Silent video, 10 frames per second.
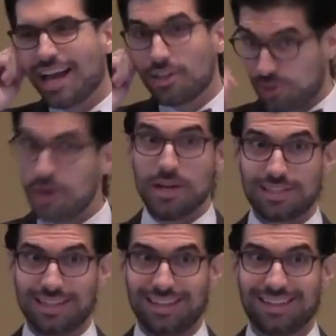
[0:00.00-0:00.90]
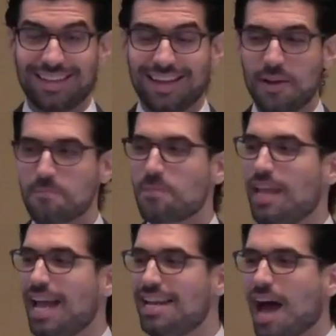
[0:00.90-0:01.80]
Seriously.
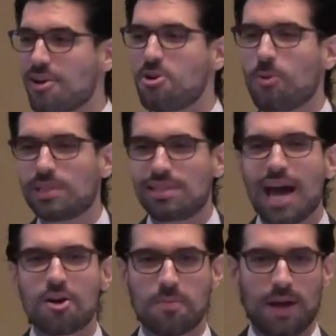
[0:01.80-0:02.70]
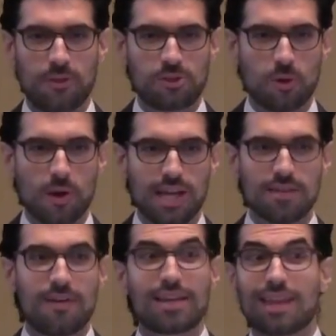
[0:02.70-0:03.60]
And I don't know what's sadder about the story,
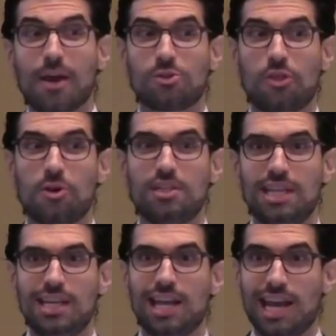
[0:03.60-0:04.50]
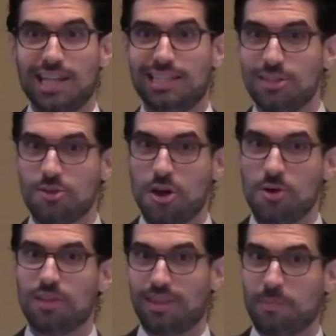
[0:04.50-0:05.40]
the fact that I was 13 and I didn't
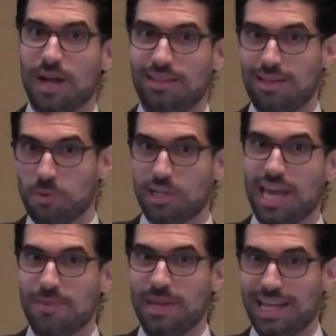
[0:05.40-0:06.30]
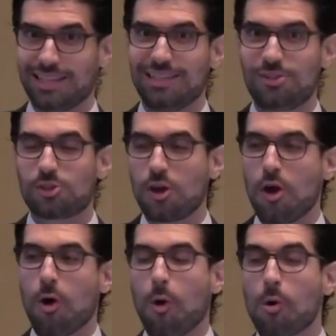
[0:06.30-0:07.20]
know that the Pater Imon came in English,
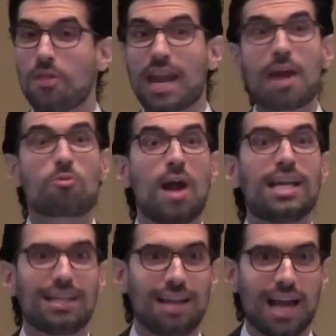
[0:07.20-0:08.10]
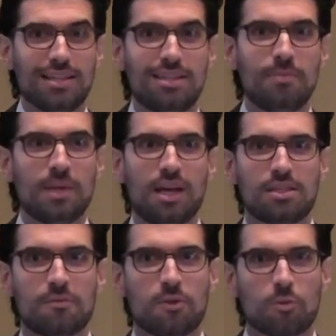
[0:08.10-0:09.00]
or that I recognized it
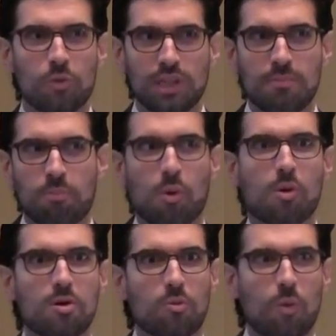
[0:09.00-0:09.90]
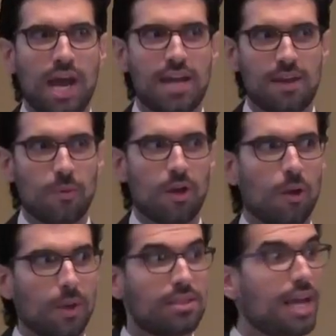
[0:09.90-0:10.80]
because of the really bored way that we
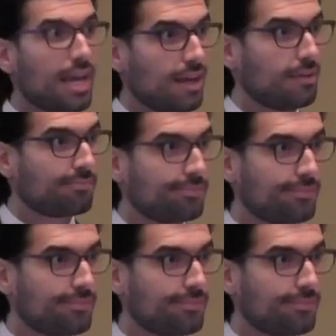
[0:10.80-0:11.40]
always say it.